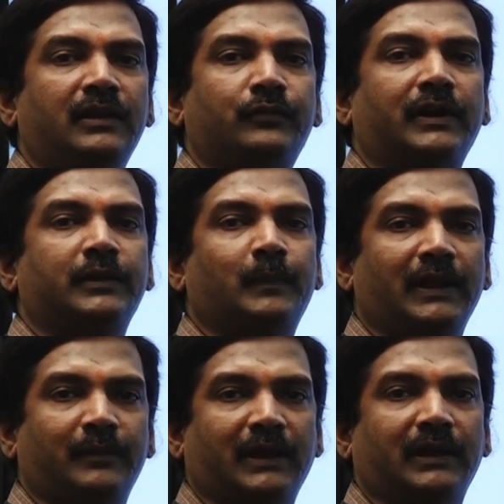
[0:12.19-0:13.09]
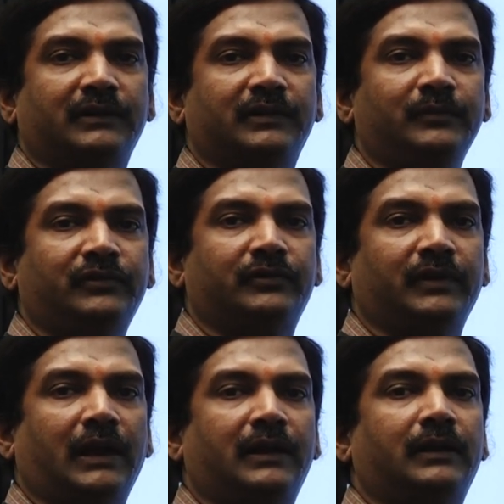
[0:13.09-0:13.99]
for the plane mechanisms
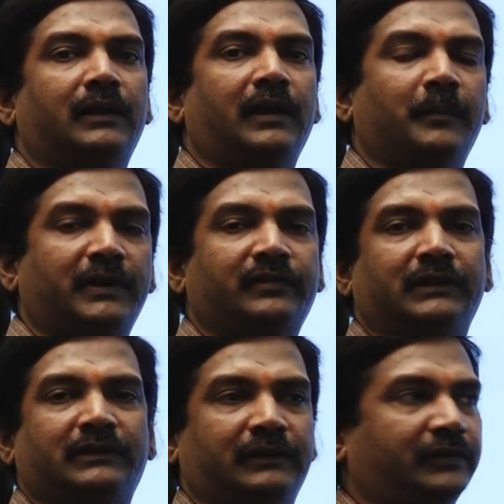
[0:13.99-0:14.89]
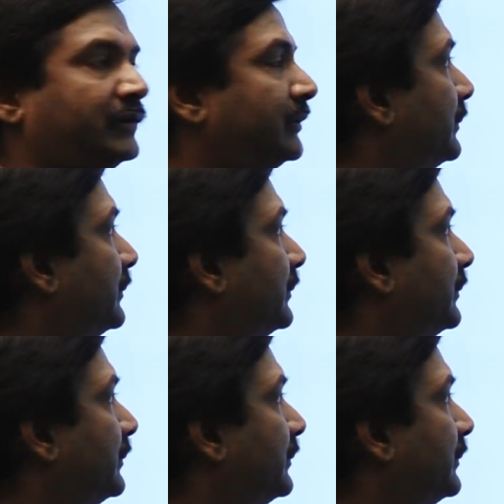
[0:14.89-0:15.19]
and number synthesis.